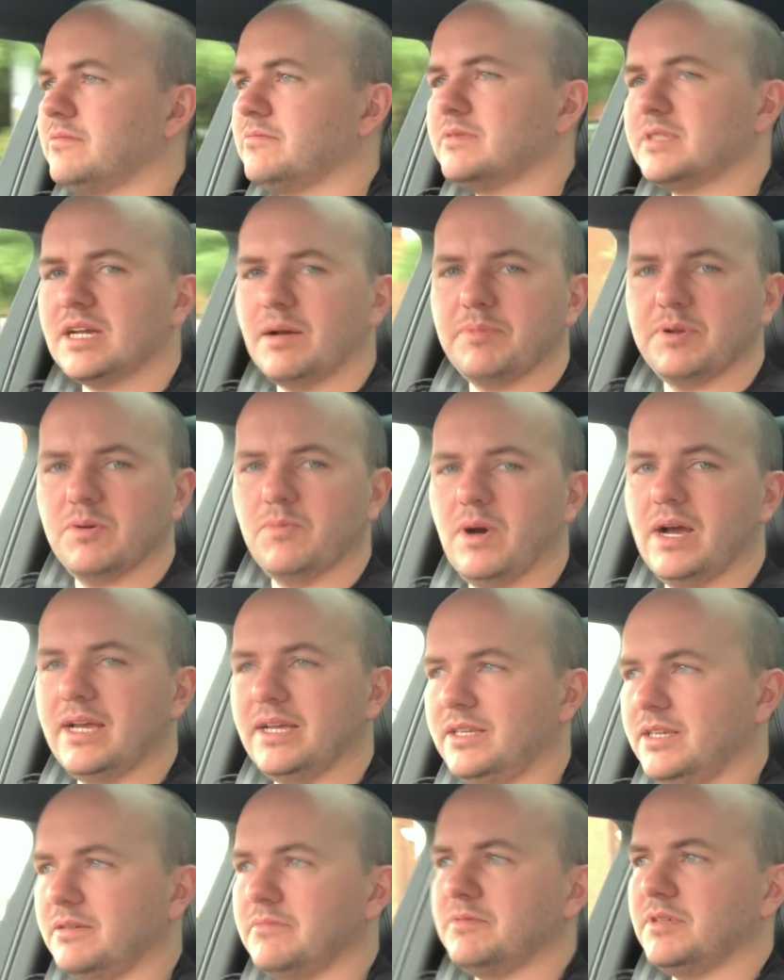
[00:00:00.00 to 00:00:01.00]
tapping away,
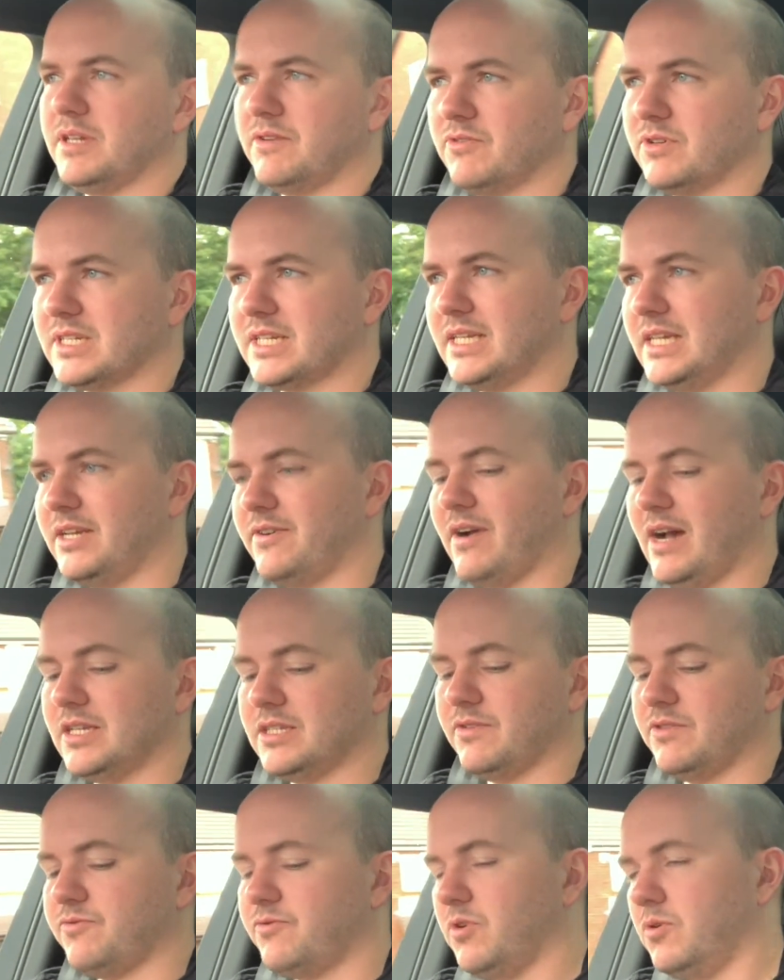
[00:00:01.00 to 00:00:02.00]
and you've got to keep your eyes
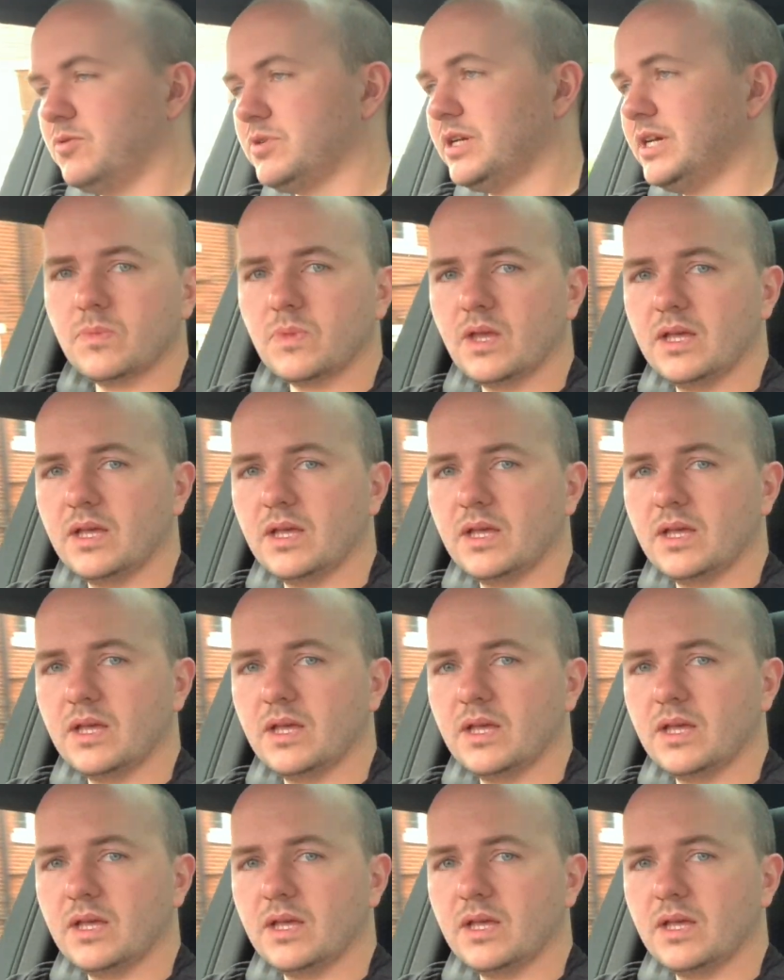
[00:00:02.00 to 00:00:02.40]
off the road.